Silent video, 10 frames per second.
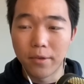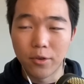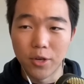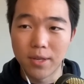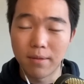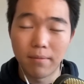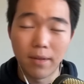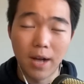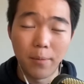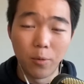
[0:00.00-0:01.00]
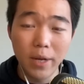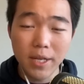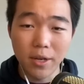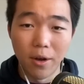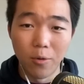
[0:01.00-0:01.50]
just a couple
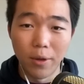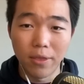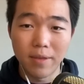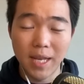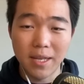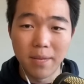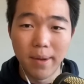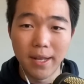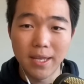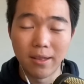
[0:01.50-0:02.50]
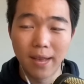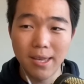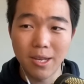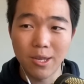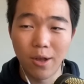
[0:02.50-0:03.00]
weeks ago with 60 Minutes and
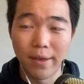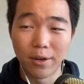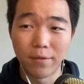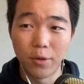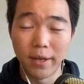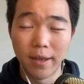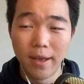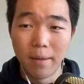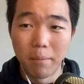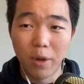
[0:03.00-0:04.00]
Lesley Stahl interviewing mm-hmm.